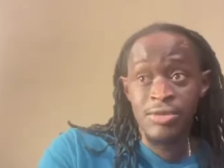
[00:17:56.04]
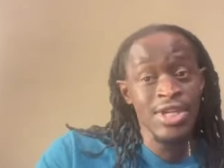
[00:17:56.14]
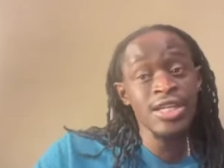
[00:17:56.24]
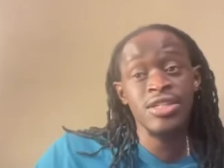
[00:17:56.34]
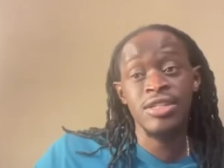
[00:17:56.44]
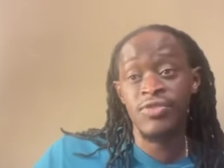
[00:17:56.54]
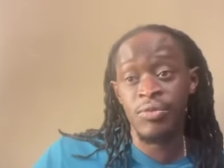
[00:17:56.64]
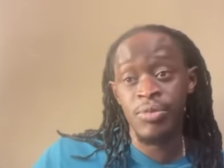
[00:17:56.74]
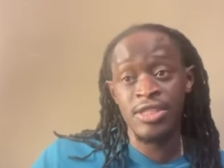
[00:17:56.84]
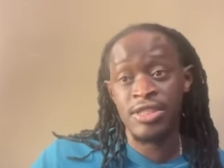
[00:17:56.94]
actually a different
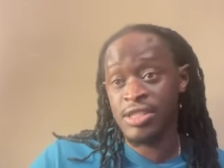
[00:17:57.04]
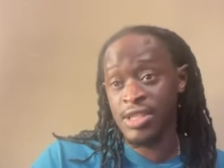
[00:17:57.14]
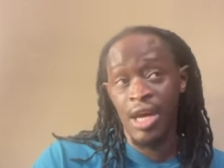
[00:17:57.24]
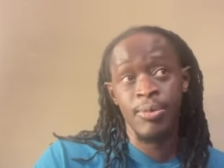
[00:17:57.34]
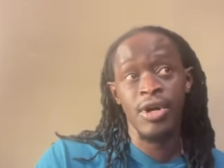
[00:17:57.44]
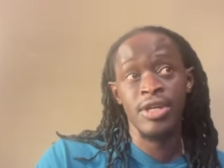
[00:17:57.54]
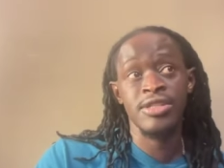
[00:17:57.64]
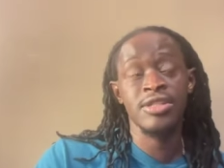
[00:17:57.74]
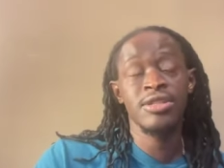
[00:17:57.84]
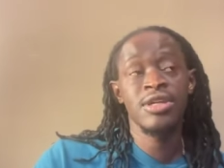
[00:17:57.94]
project than that
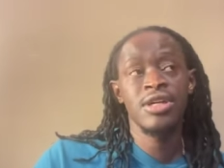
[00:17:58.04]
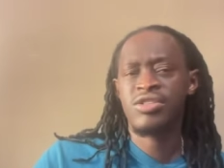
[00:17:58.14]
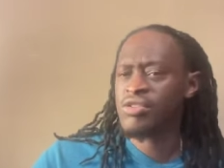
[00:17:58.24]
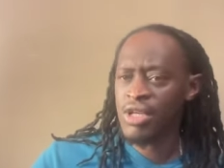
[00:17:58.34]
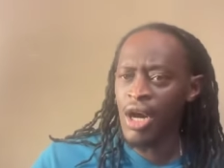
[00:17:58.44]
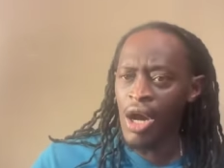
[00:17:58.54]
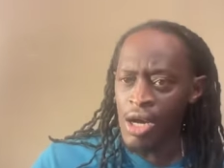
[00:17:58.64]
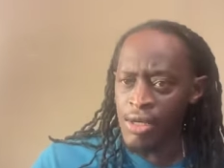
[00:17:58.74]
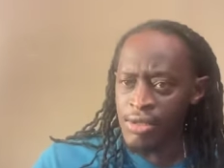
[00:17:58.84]
project. And so they're like, oh,